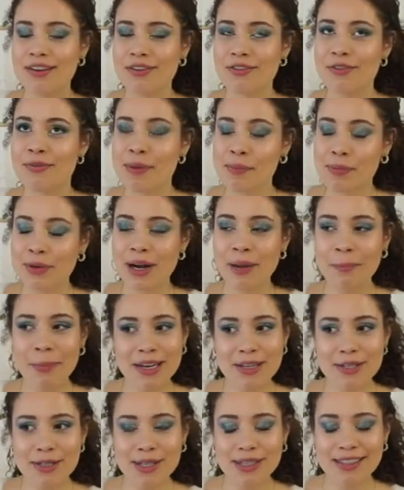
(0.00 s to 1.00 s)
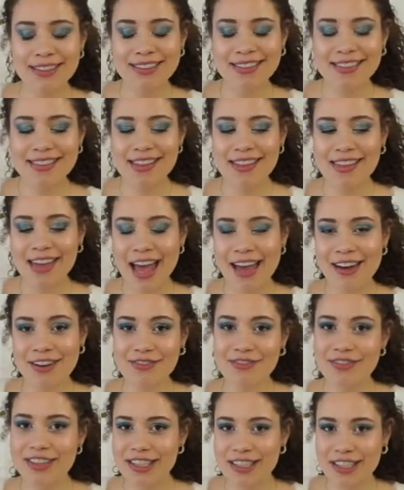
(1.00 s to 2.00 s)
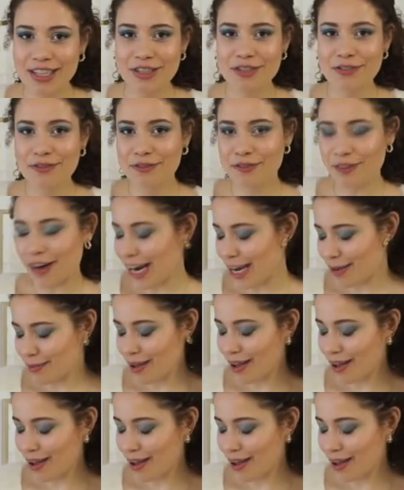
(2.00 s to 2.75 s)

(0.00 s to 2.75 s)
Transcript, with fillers: Remember when I mentioned that vintage frame